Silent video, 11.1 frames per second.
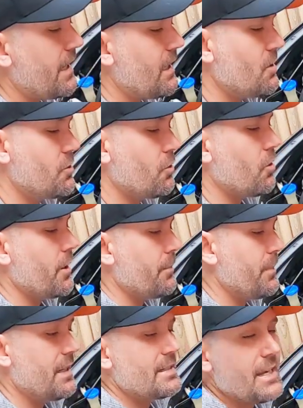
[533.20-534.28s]
making sure the
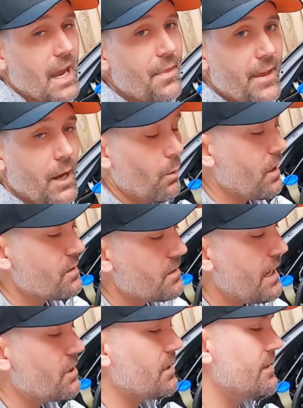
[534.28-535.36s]
bit down there where it's
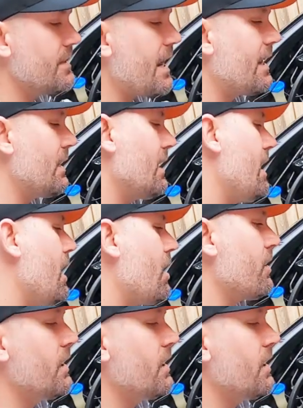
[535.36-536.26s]
actually sucking the air